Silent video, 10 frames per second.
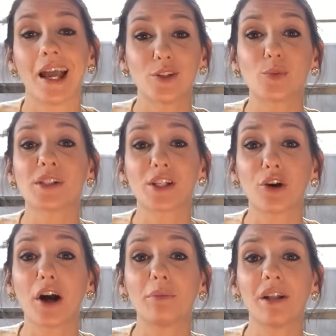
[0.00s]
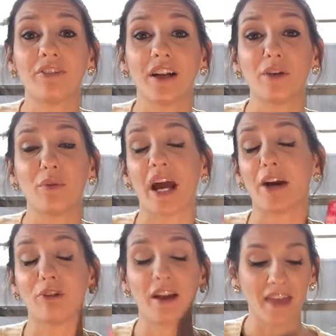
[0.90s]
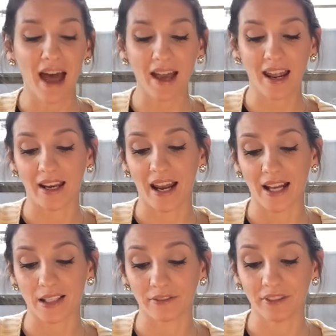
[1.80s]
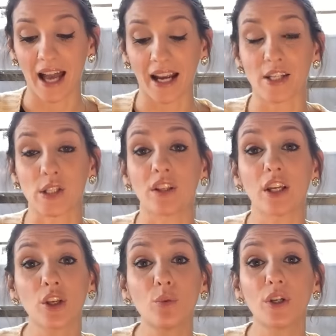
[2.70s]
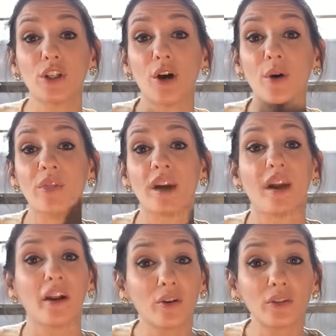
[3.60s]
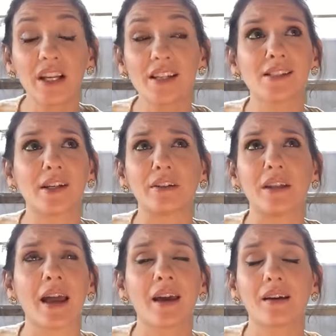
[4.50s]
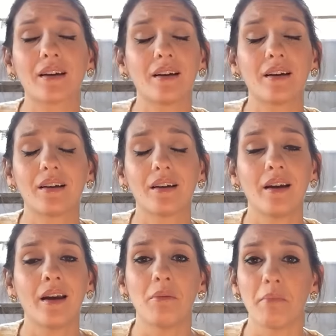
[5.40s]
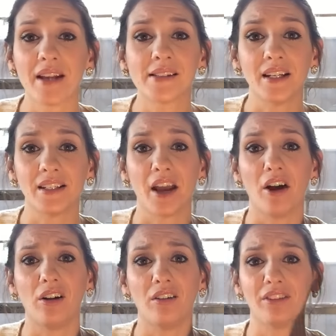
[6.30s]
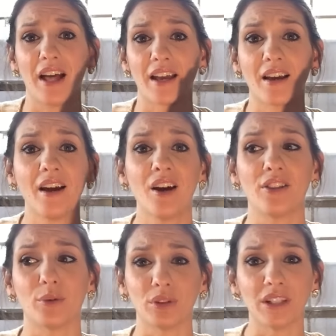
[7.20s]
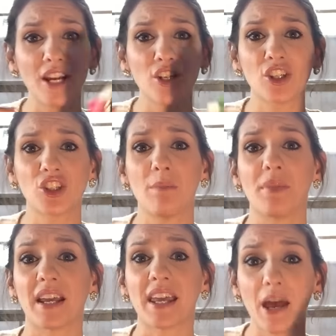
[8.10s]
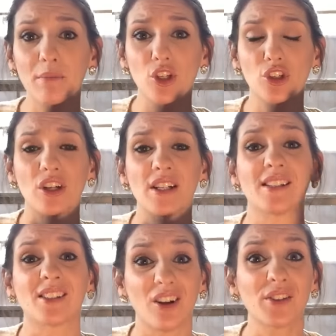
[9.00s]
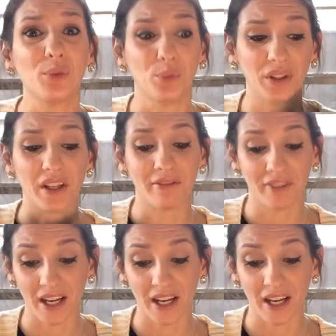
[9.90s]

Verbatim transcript: it was incredibly funny when I read that, and I had to flag it so that you would know that not only is there like an amazing tale of like the relationship, the chemistries, it's also really